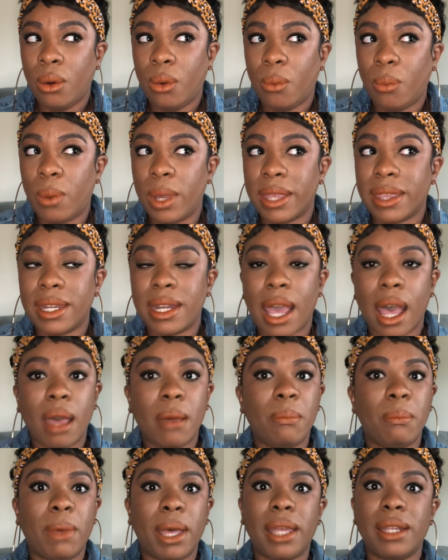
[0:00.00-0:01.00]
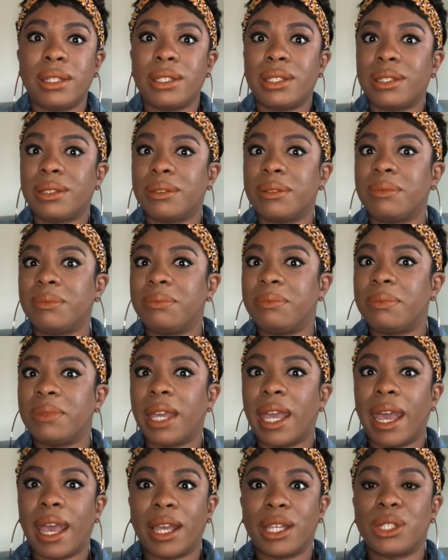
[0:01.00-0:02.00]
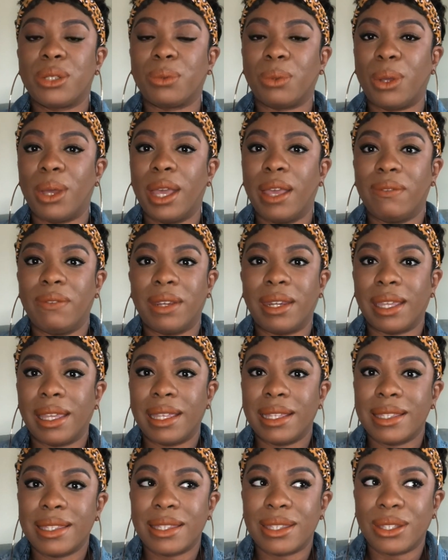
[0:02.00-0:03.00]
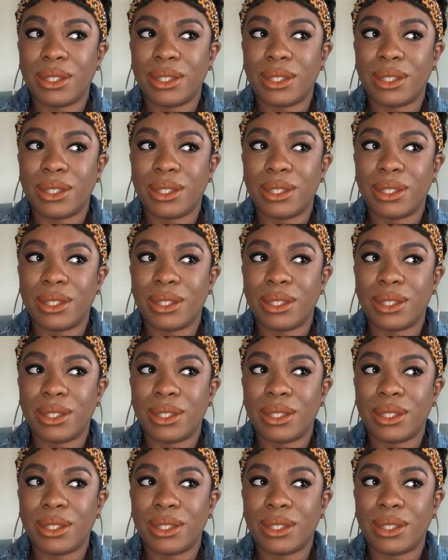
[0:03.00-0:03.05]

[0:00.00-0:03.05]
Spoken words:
With not much actual evidence,